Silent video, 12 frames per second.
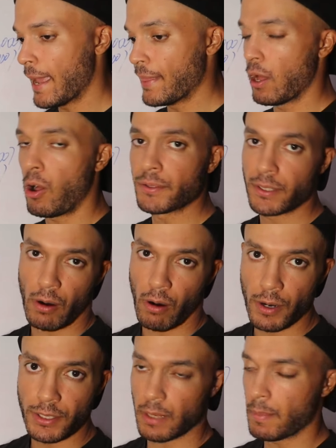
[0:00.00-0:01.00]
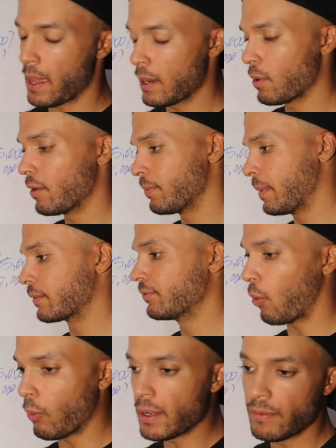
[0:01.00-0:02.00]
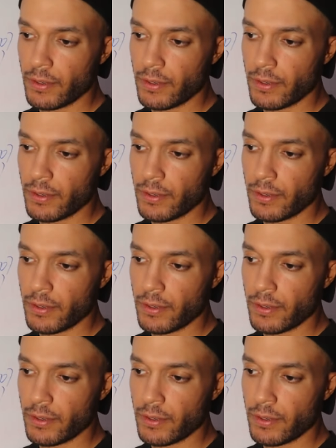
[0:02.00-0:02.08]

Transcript: And then alternate arts can be anywhere from like 40